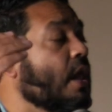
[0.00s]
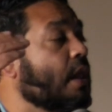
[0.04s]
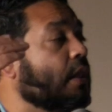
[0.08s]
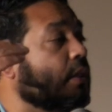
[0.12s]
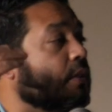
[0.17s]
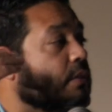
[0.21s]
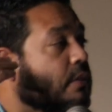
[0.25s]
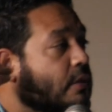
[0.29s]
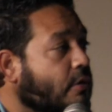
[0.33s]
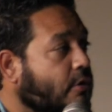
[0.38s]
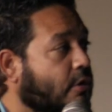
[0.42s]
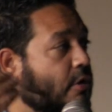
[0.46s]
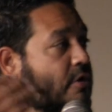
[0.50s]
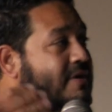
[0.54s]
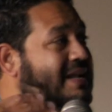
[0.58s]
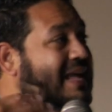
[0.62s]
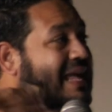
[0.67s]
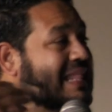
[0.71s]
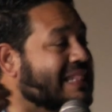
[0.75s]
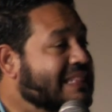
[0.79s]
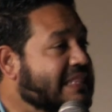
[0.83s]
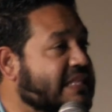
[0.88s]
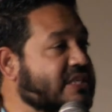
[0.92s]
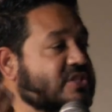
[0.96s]
learn
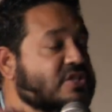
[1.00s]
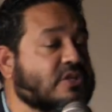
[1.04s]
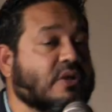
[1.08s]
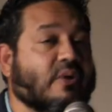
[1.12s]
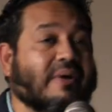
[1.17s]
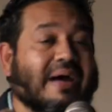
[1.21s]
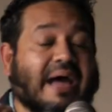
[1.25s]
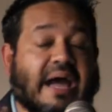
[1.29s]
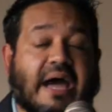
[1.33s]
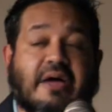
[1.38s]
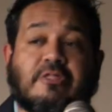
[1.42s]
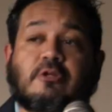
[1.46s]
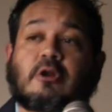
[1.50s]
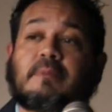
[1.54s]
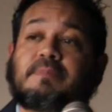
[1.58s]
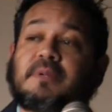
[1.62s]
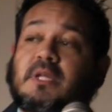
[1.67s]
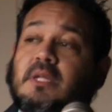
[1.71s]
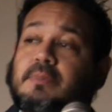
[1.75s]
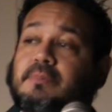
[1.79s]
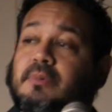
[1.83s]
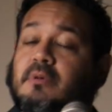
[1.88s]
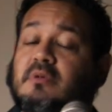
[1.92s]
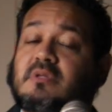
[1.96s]
and listen how other
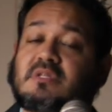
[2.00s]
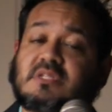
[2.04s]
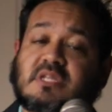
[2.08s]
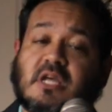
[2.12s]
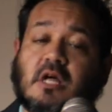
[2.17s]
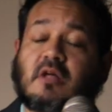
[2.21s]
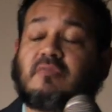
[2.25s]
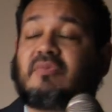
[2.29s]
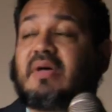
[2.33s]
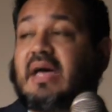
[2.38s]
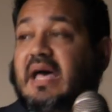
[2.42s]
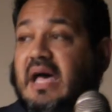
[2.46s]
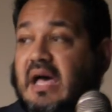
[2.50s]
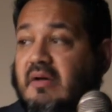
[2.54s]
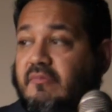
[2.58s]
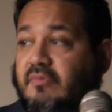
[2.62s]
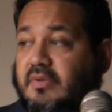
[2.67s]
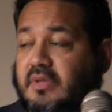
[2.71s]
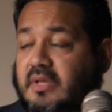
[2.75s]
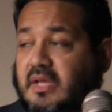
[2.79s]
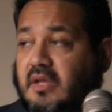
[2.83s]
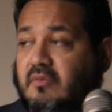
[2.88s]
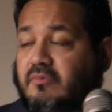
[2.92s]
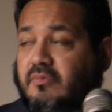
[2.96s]
people
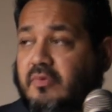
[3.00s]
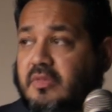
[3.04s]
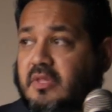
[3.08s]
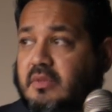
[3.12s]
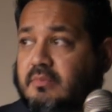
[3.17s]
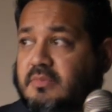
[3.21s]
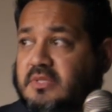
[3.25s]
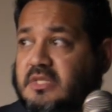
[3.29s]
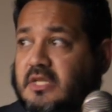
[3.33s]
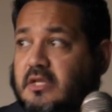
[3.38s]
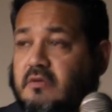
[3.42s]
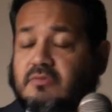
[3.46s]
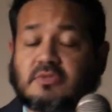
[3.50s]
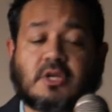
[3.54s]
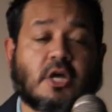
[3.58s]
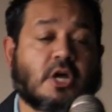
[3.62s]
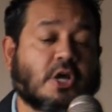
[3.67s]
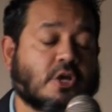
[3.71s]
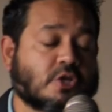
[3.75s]
self-advocate for themselves